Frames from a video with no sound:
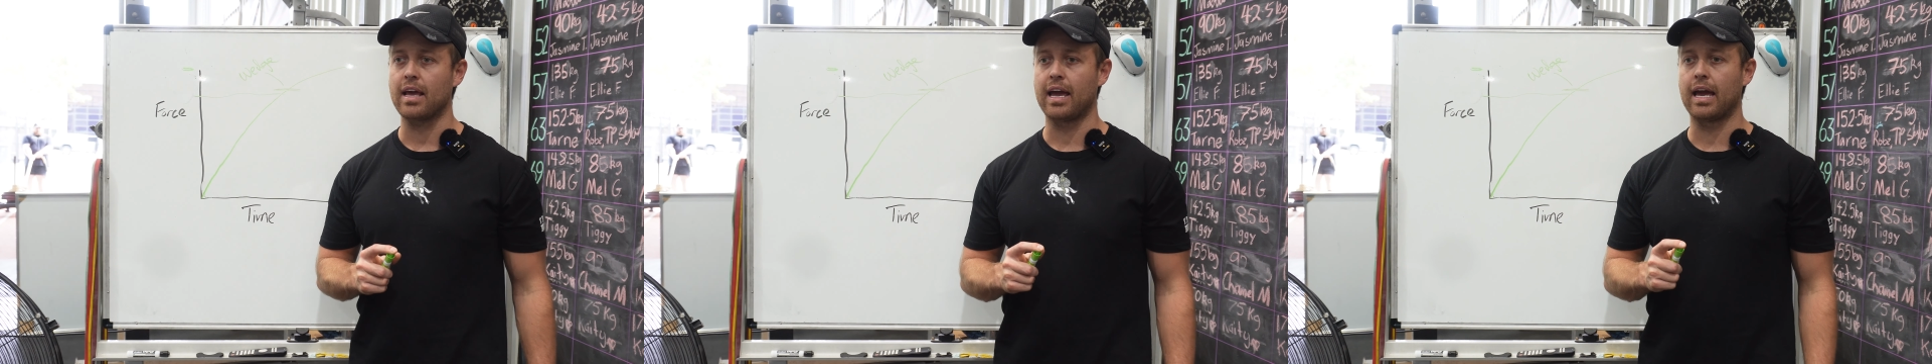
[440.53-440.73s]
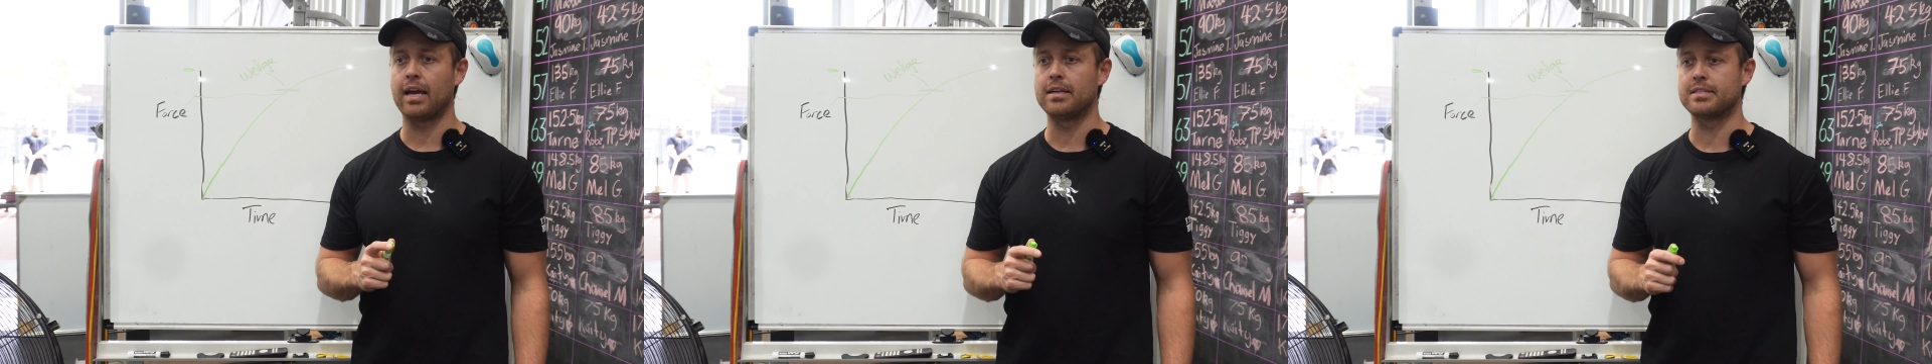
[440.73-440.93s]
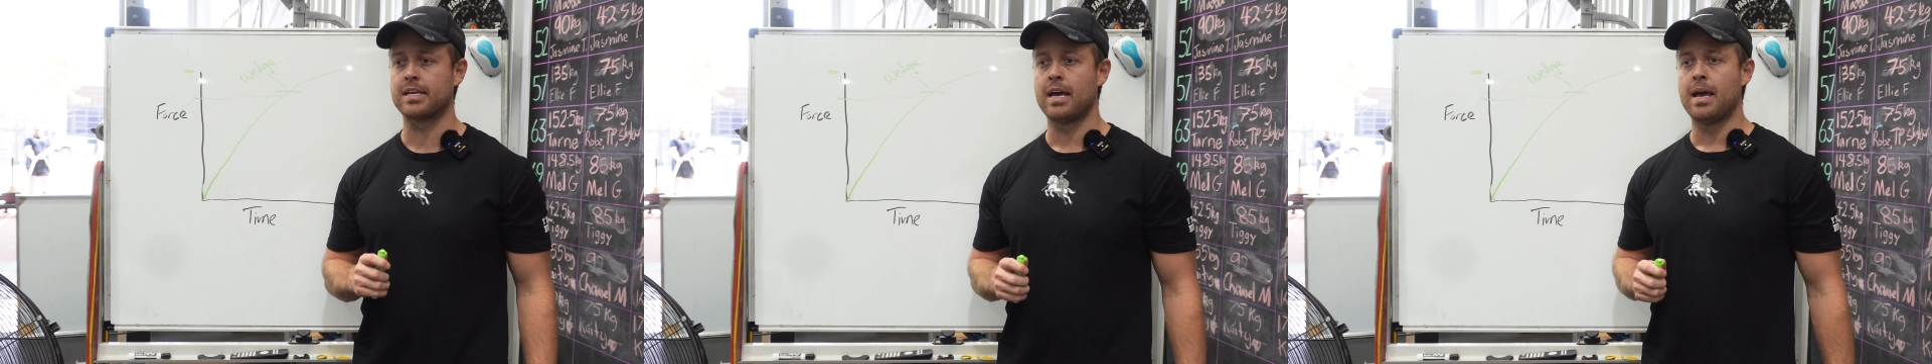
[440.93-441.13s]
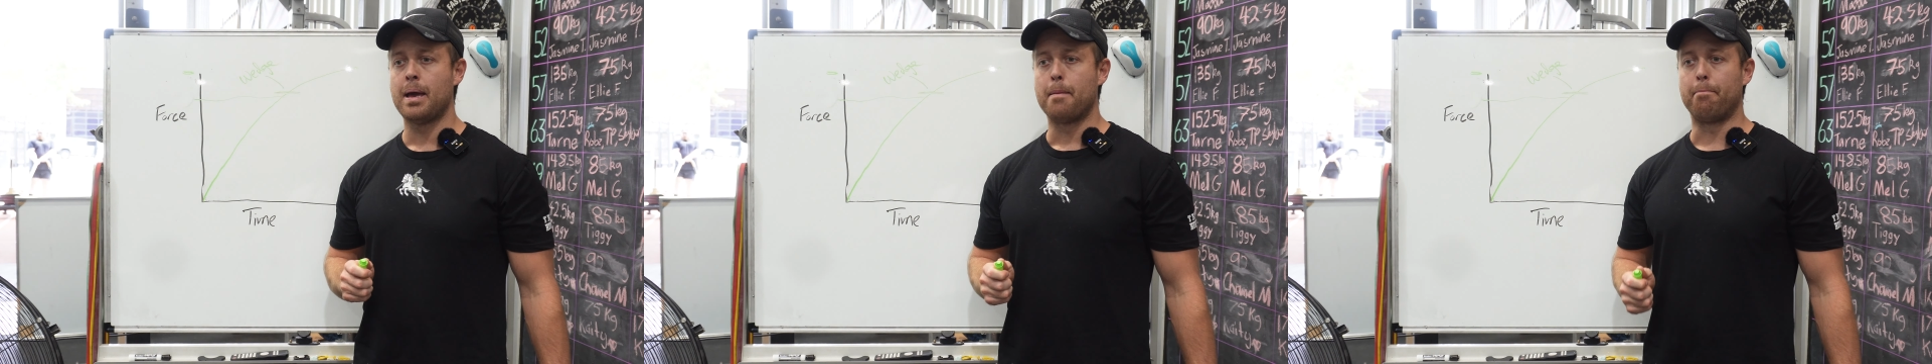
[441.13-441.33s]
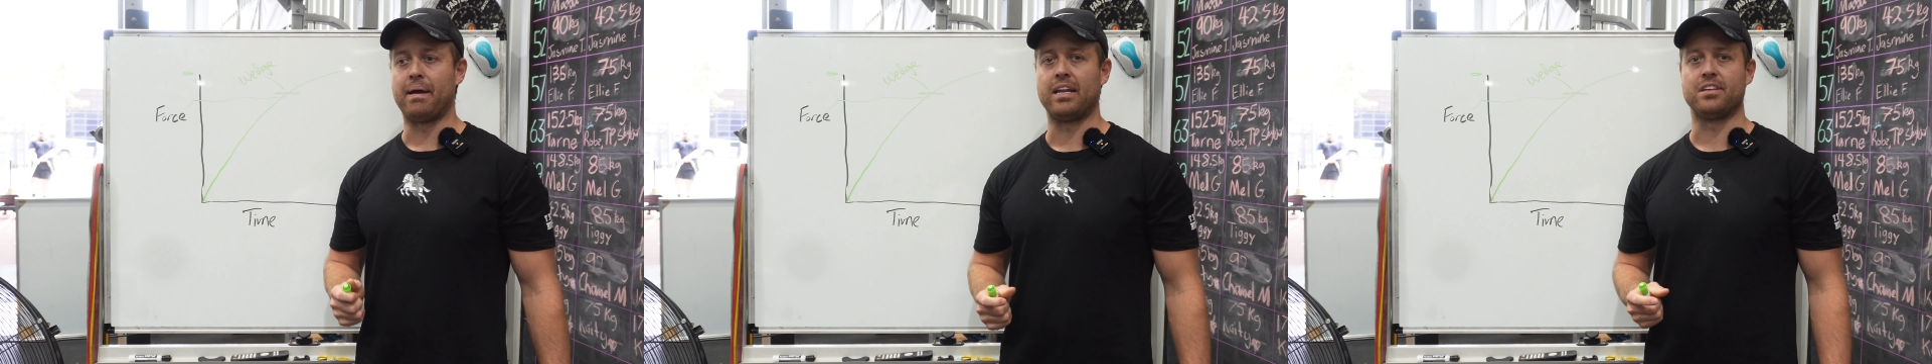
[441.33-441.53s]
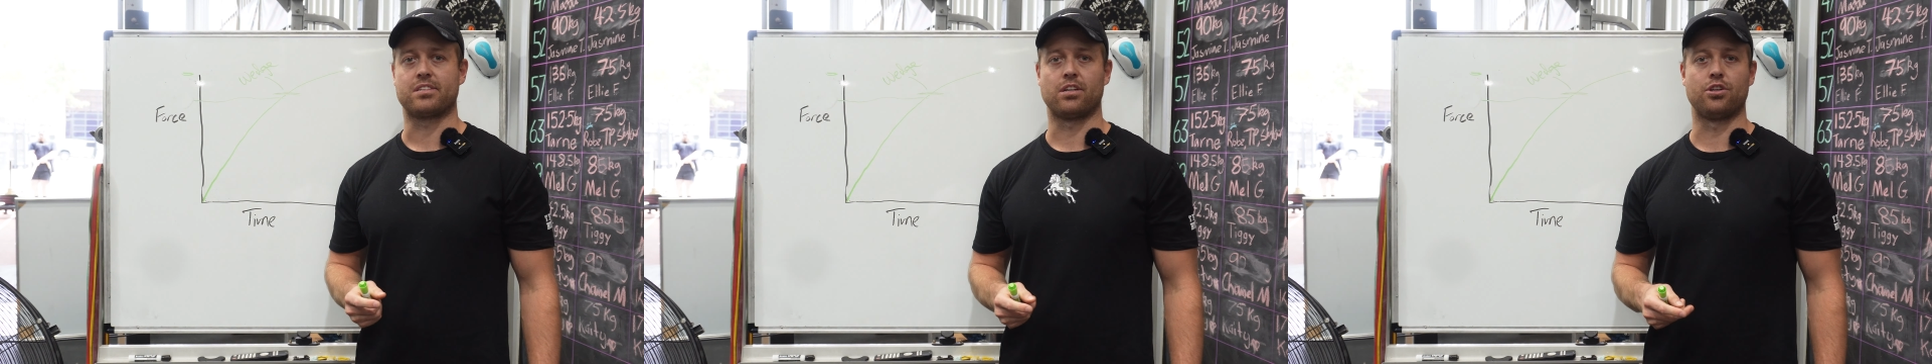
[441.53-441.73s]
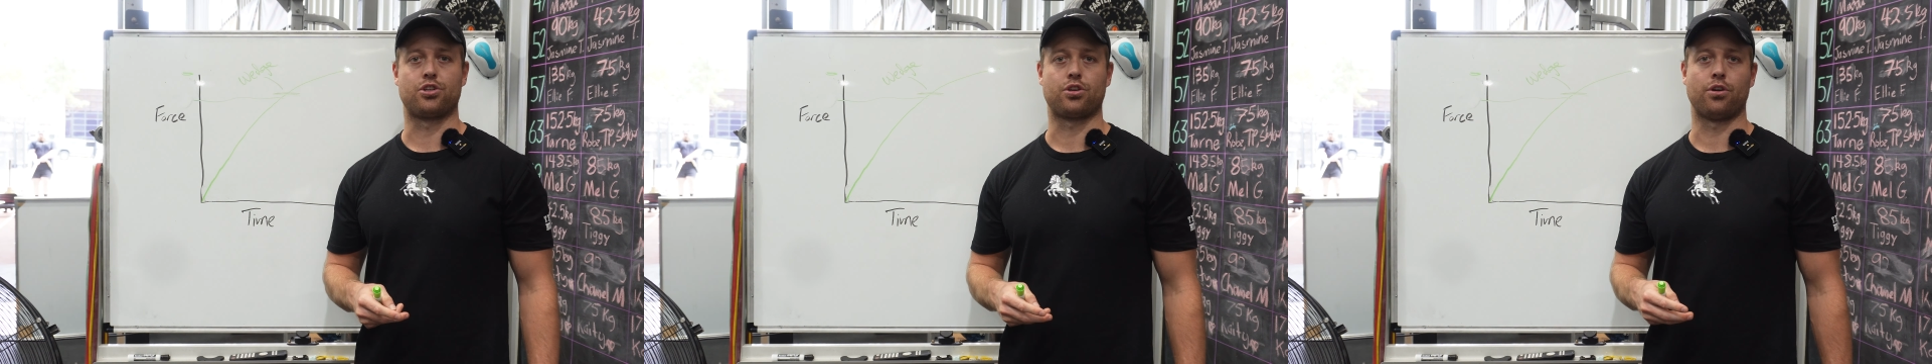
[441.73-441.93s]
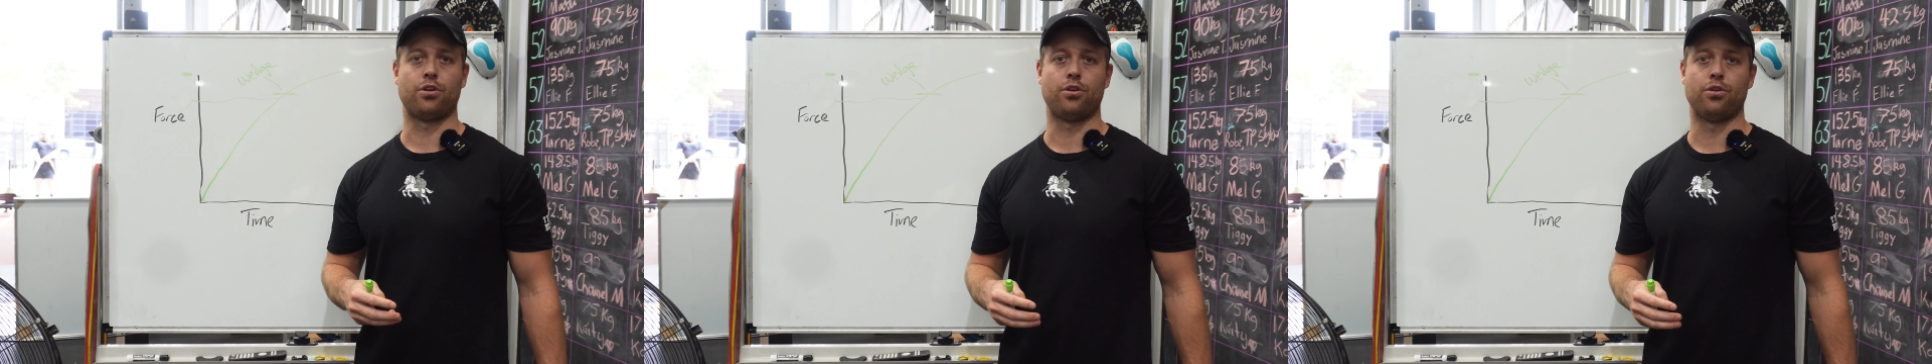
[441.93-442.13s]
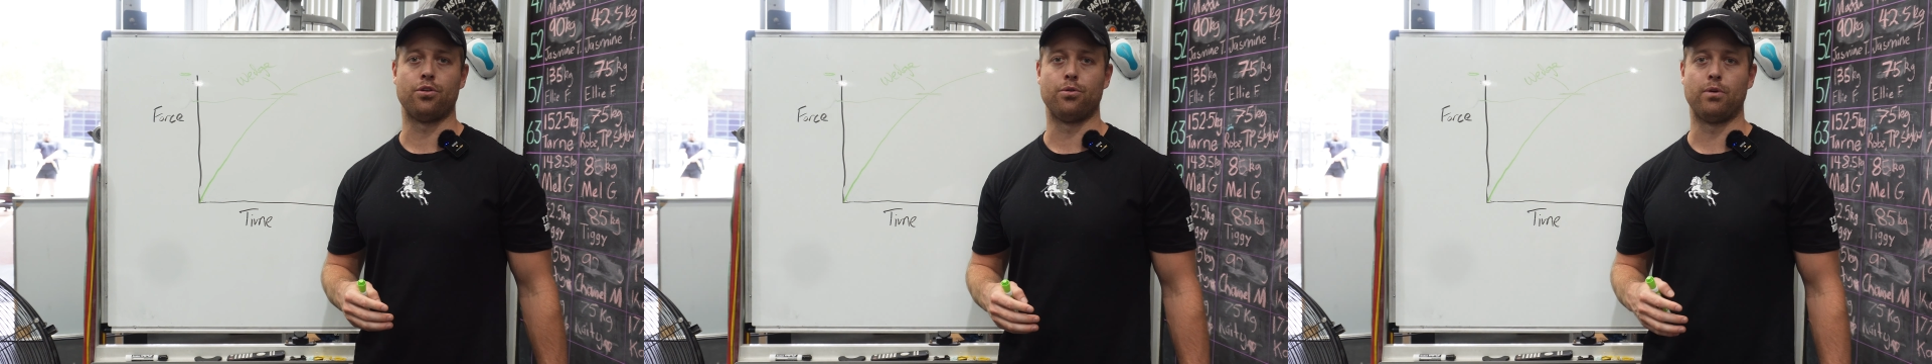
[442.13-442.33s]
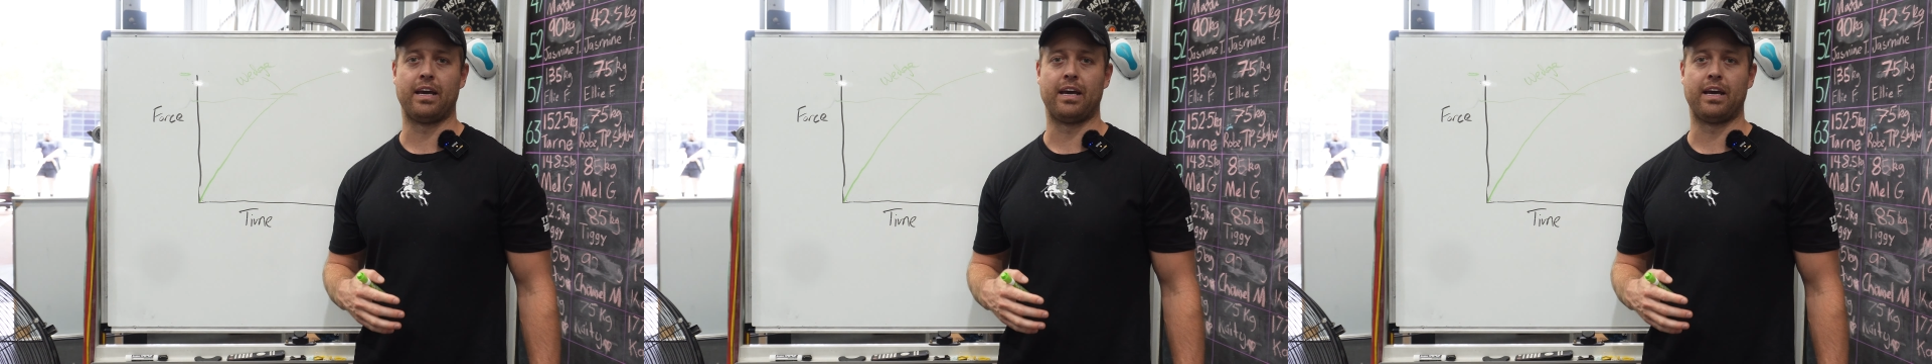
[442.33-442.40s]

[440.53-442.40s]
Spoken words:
And Benny's gonna show you